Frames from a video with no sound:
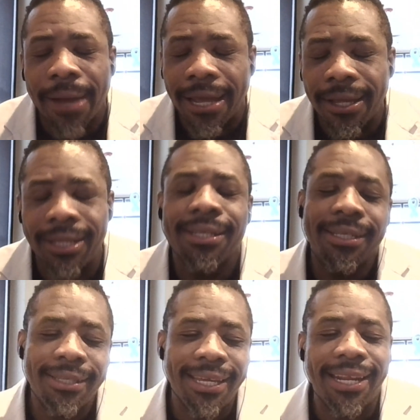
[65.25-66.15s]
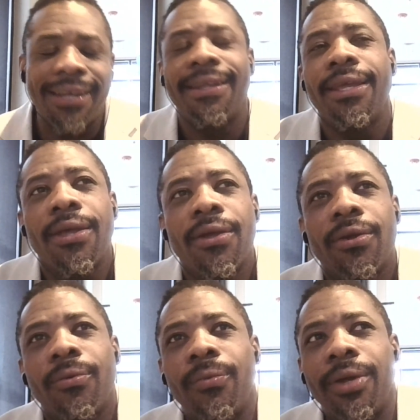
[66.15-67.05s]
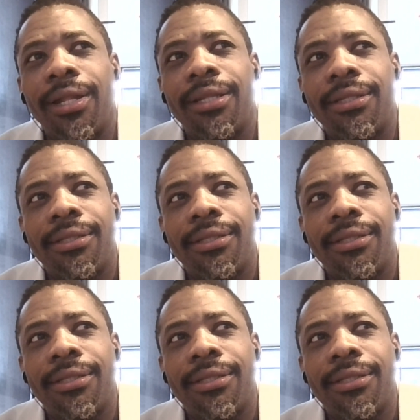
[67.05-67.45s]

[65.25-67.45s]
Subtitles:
my kidding. Well,